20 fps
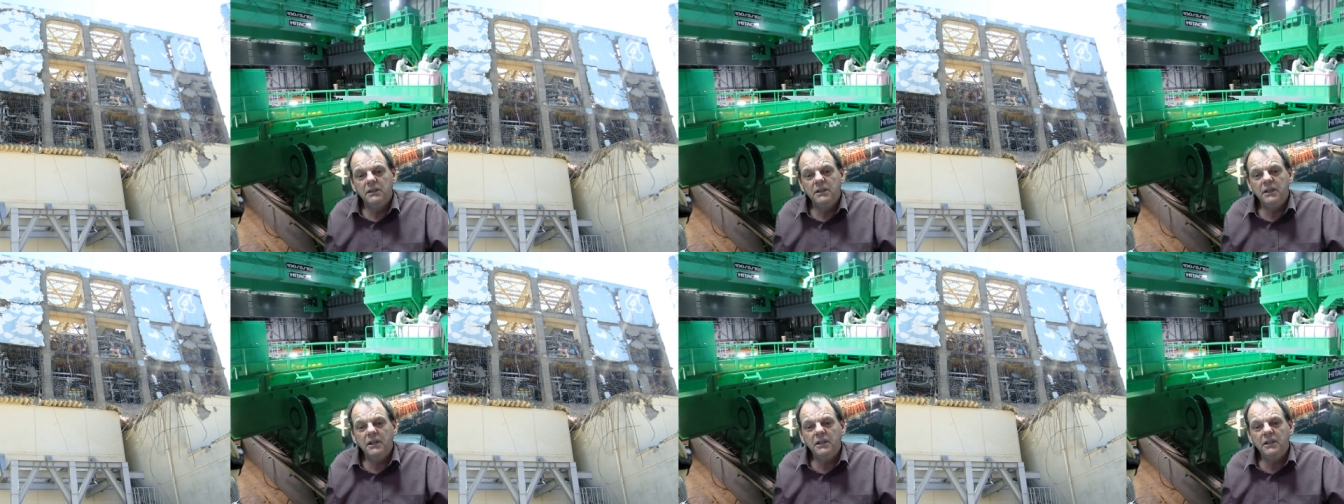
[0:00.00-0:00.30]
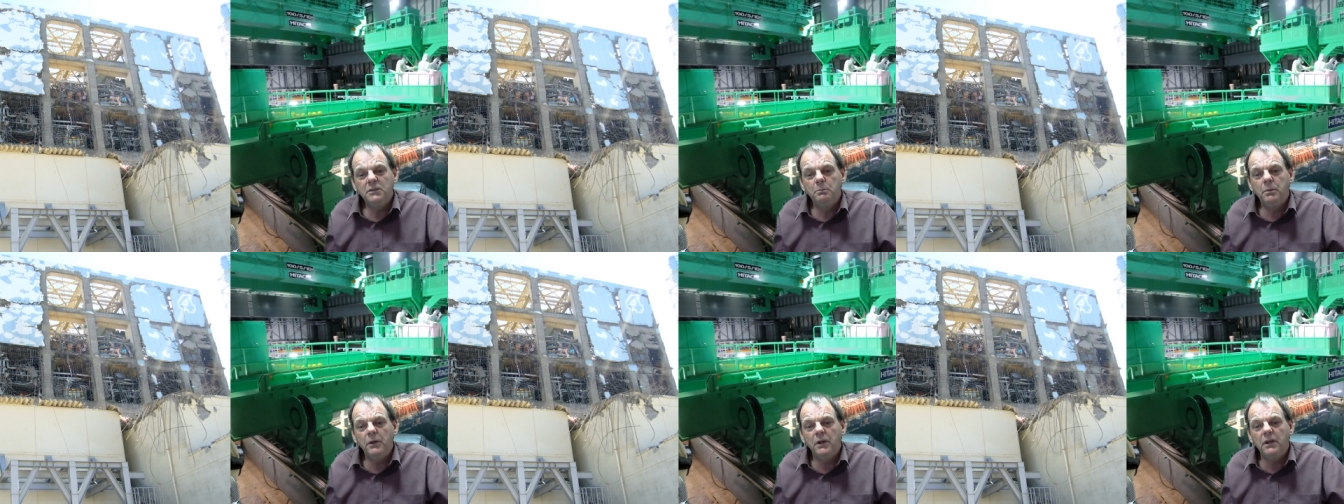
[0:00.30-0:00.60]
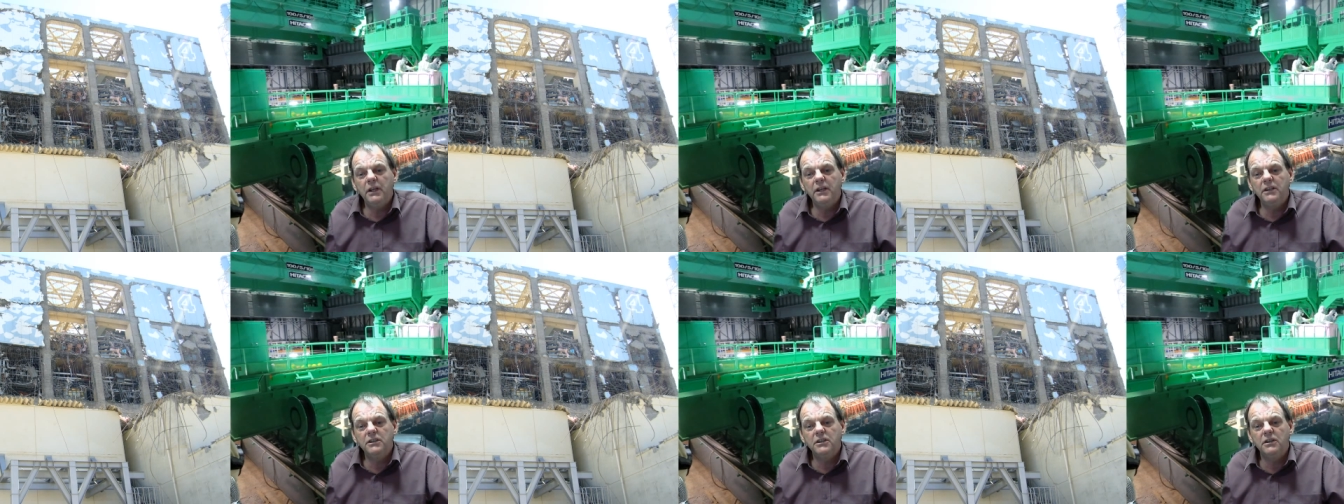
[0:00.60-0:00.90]
These
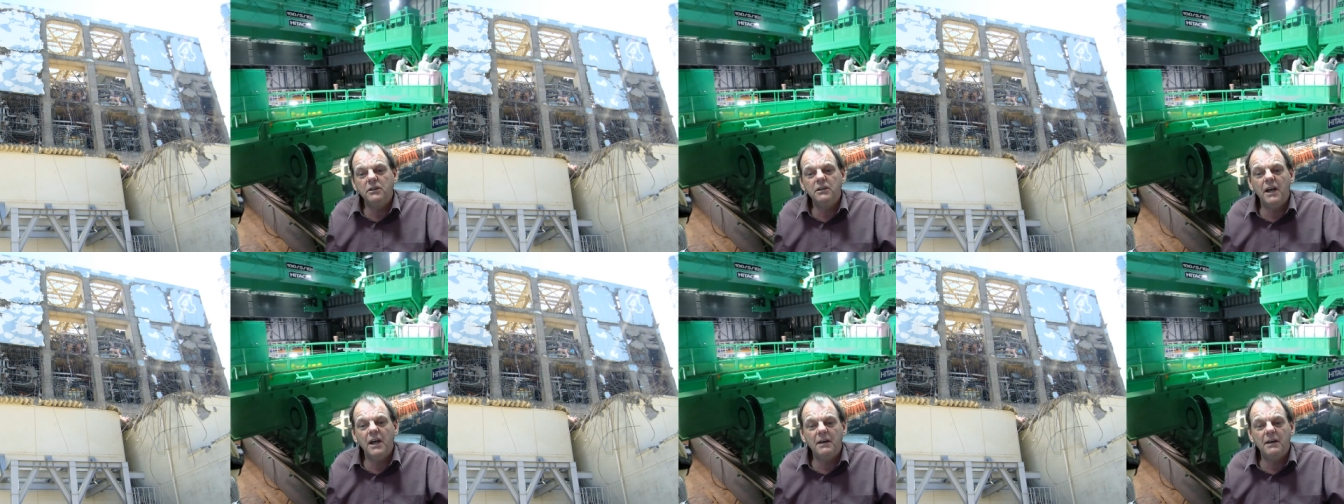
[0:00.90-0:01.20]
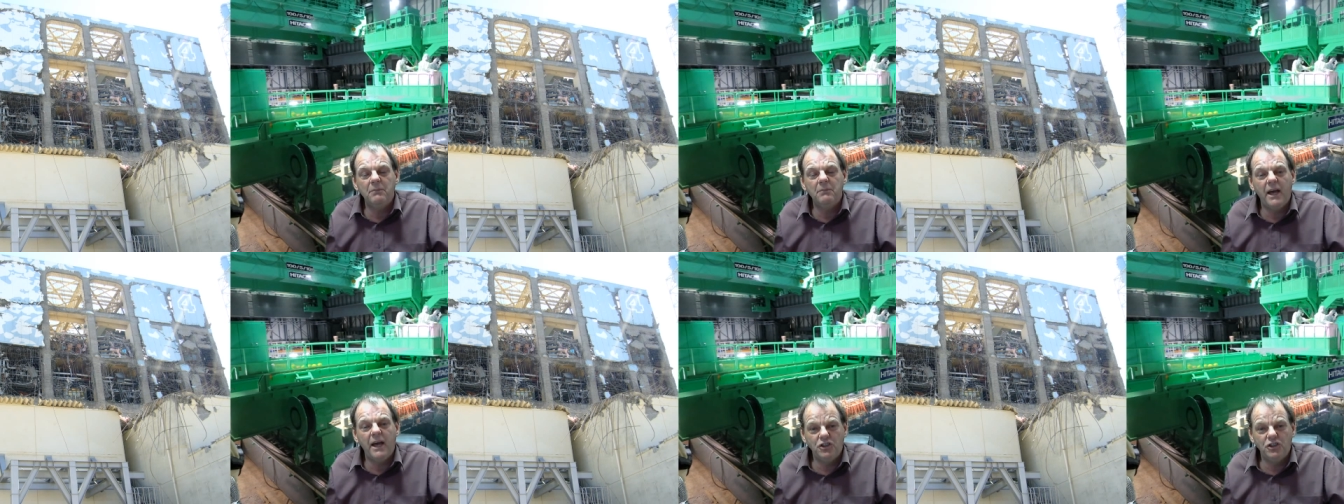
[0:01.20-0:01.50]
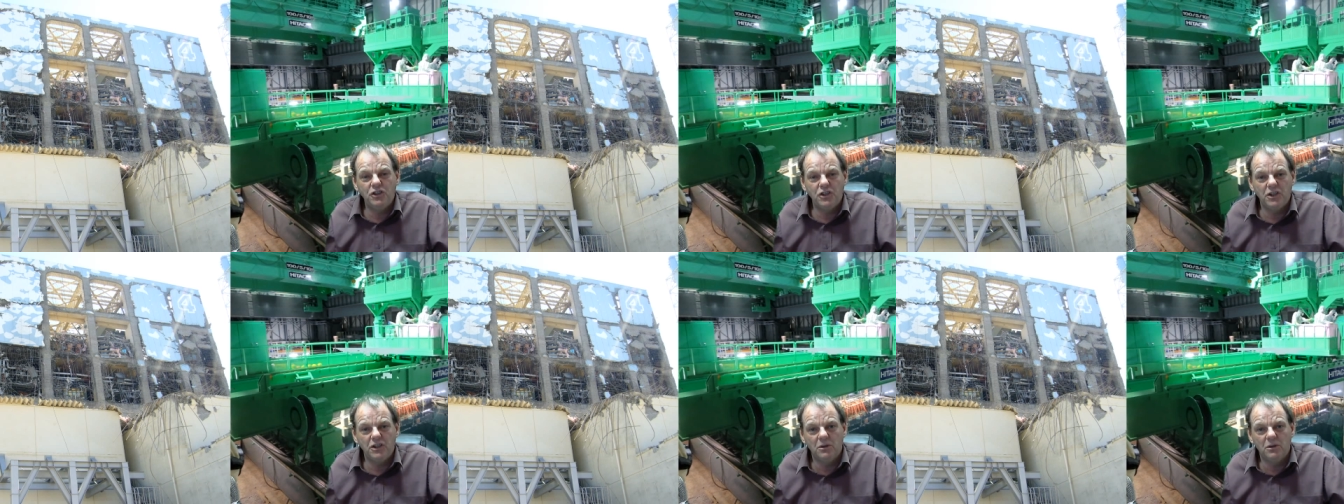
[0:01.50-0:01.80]
buildings are not
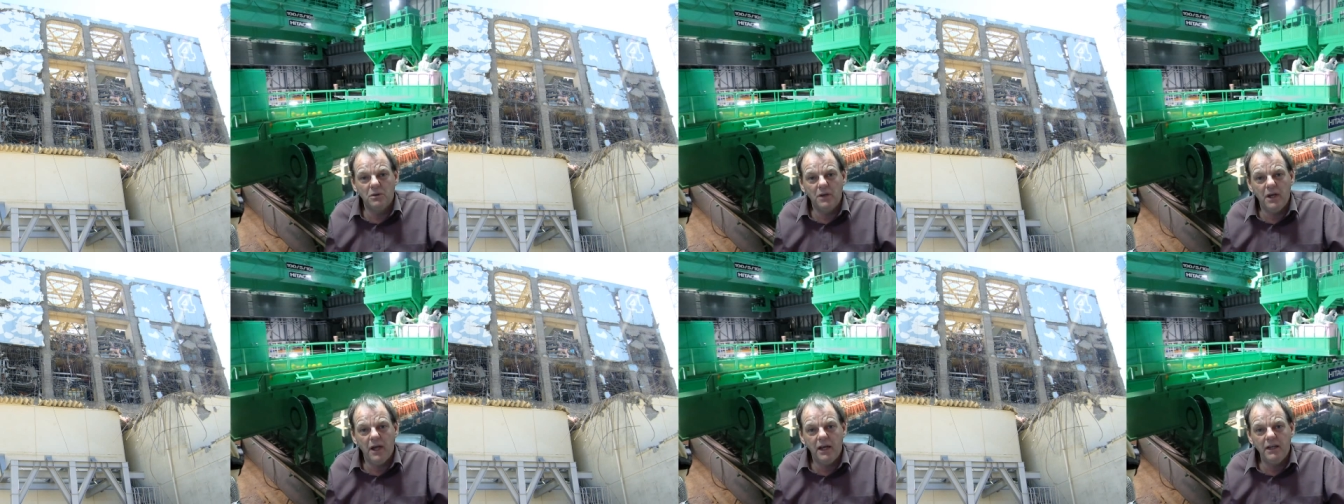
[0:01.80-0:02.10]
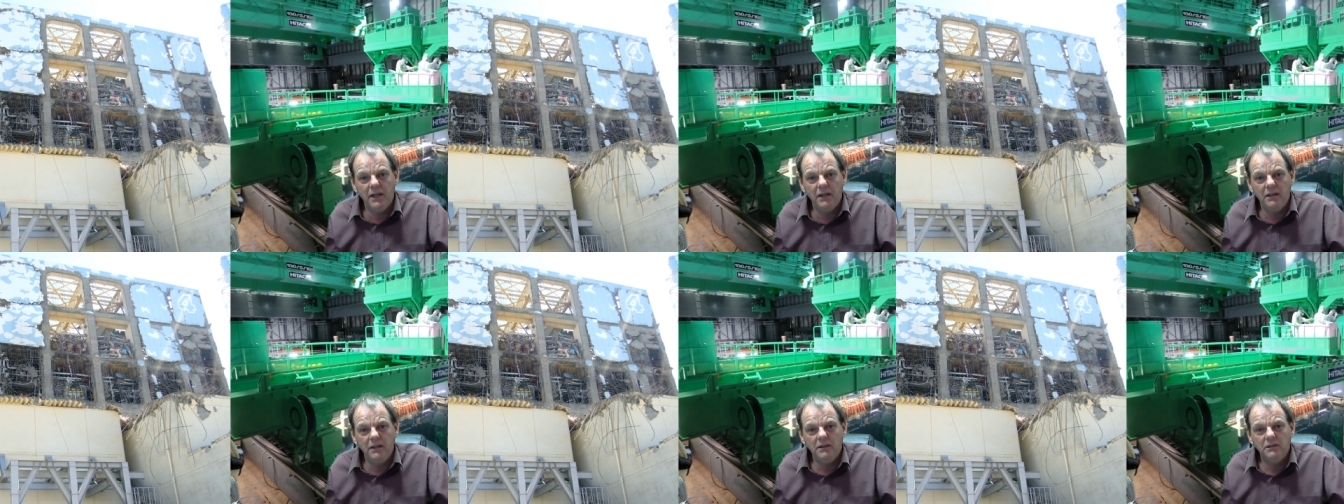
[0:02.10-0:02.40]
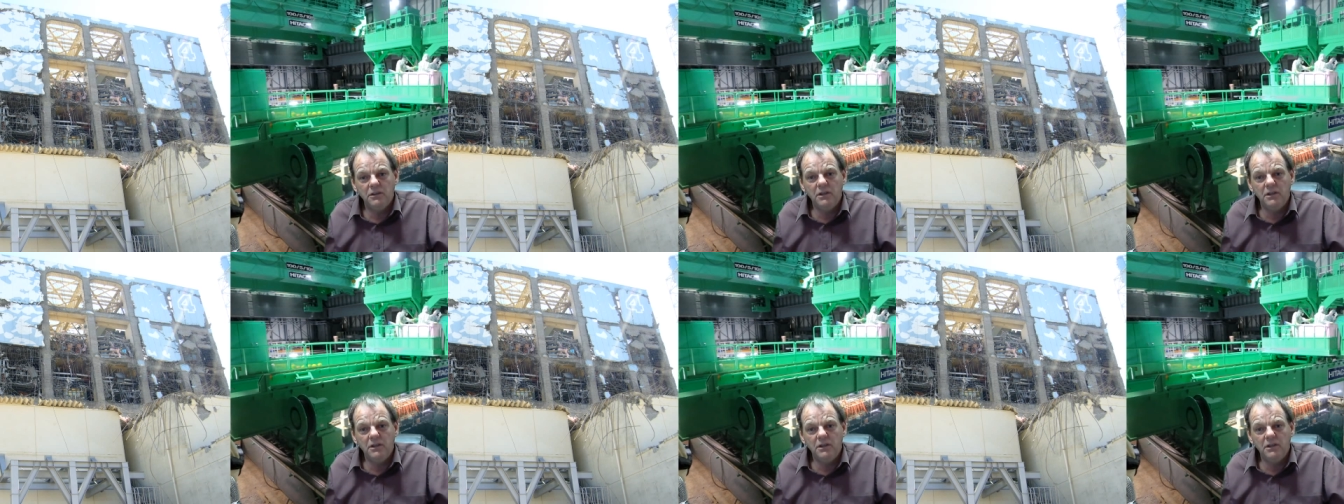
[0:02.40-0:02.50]
magic, okay?